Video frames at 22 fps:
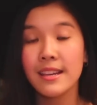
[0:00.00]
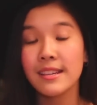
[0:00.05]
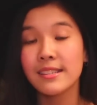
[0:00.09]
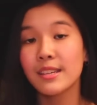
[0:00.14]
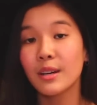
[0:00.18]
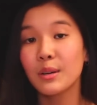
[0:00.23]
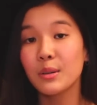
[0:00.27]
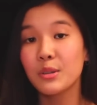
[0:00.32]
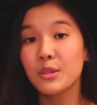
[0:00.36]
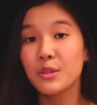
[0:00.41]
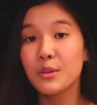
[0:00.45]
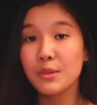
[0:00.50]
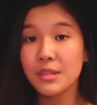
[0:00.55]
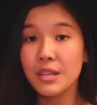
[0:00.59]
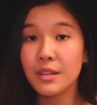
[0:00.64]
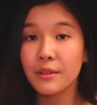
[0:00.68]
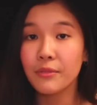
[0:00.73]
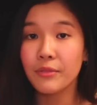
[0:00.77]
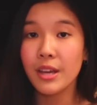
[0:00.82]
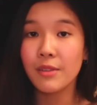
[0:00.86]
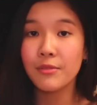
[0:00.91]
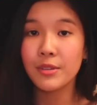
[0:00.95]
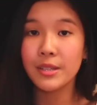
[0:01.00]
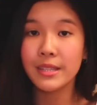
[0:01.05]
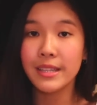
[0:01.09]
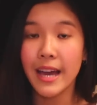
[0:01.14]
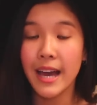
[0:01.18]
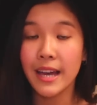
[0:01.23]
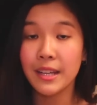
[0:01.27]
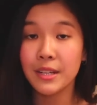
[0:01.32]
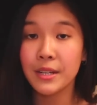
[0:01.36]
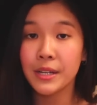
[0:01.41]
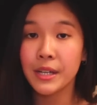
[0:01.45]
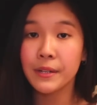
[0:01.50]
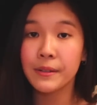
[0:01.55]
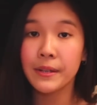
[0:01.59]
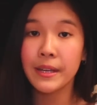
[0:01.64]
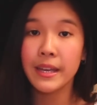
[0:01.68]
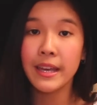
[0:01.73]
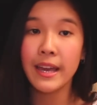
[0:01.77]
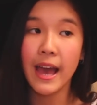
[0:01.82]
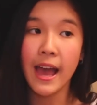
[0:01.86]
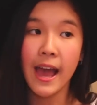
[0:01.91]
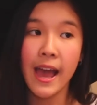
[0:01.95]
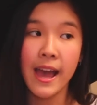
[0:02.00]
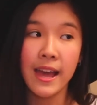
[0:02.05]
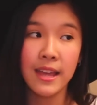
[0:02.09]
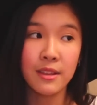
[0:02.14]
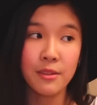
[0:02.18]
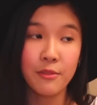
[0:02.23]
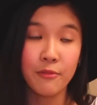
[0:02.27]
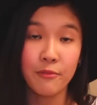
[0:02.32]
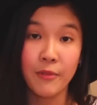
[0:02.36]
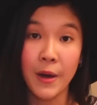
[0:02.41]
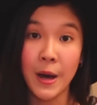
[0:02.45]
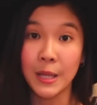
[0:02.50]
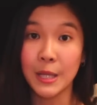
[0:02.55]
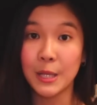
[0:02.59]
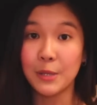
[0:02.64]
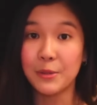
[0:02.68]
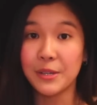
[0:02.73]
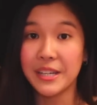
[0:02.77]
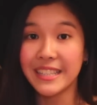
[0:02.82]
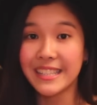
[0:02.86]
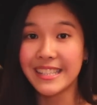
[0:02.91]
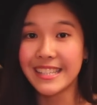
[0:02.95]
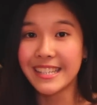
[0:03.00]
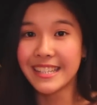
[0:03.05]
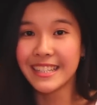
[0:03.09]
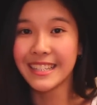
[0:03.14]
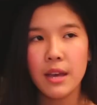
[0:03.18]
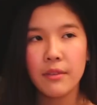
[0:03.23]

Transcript: So choose your favorite category and follow it.